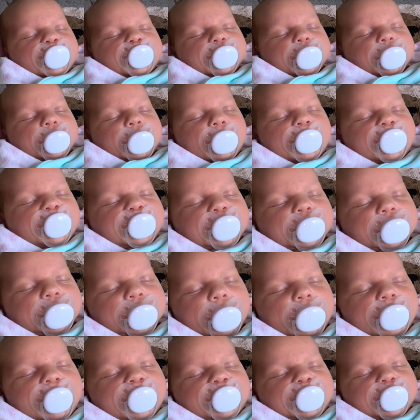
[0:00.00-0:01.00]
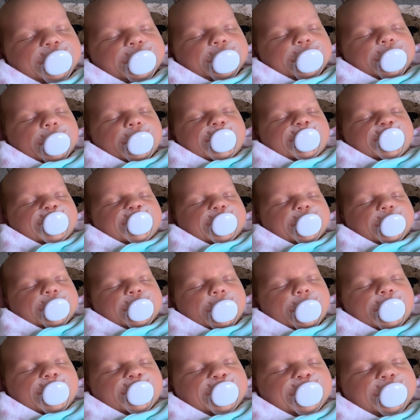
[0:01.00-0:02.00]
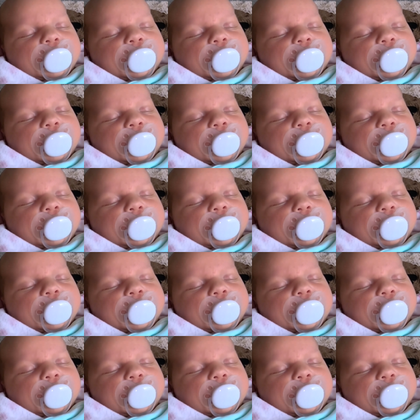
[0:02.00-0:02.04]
as she said in her heartiest way,